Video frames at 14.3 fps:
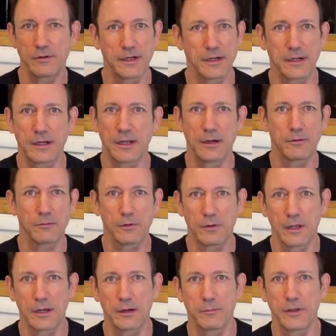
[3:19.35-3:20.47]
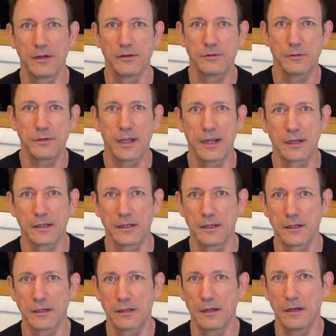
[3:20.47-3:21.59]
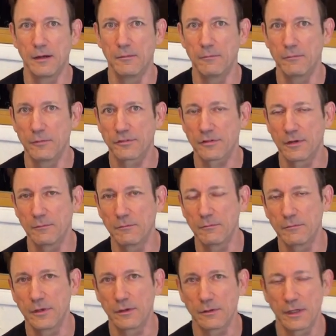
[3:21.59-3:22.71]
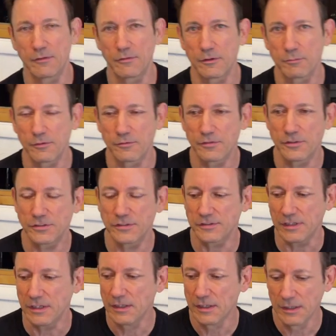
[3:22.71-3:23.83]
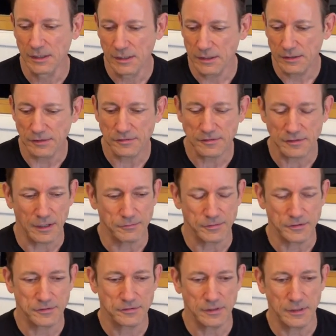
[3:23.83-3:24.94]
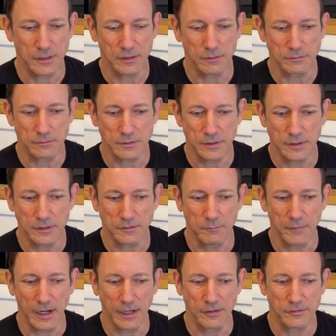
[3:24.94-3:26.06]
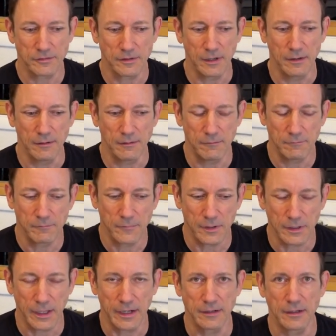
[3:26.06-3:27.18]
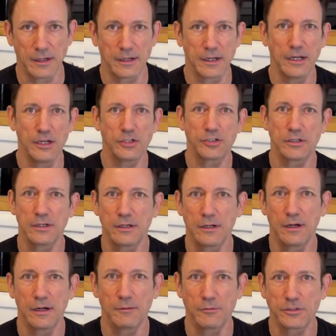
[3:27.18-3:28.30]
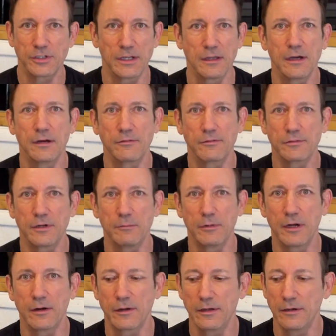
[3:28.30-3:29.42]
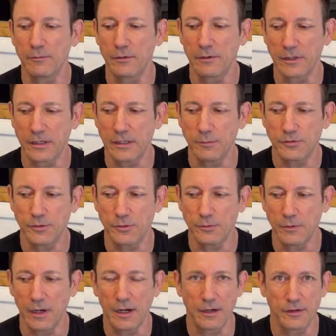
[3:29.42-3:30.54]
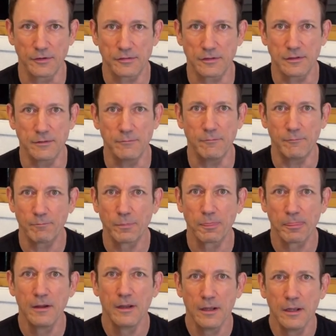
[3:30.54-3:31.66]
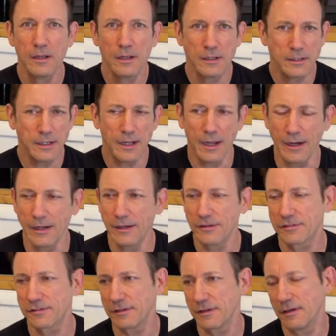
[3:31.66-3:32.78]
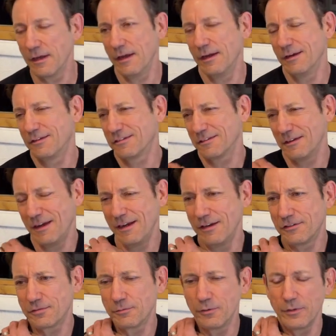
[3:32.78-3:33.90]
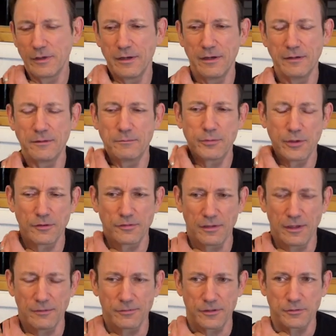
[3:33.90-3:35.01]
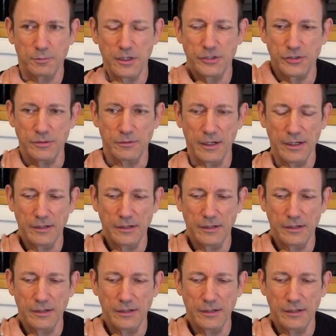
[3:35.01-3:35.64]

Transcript: I can kind of roll out of bed and do that gig um, with some you know level of proficiency. This stuff is you know it demands uh, a lot of dedication, um, which I love about it. It really keeps you honest and discipline, right? As yeah, and it's technique and, and it's and it's rooted in pure self-expression, right?